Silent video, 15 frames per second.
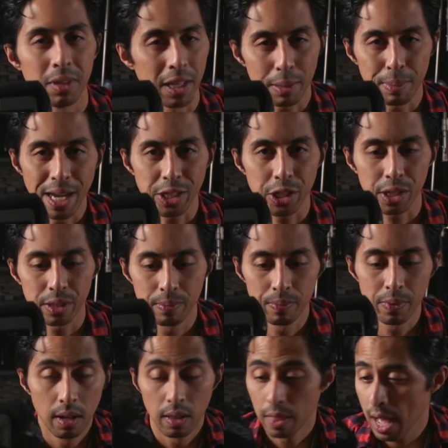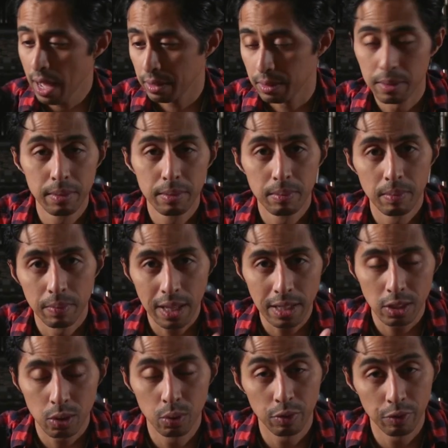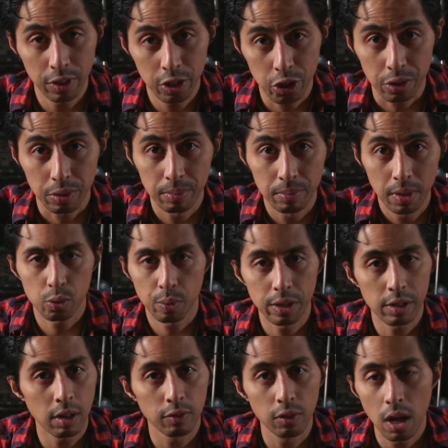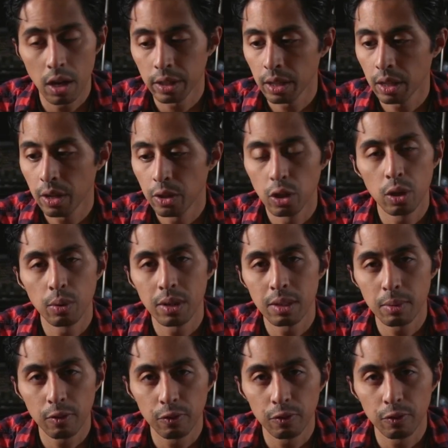Like magic. That's a cool feature. When you're out vlogging, you don't want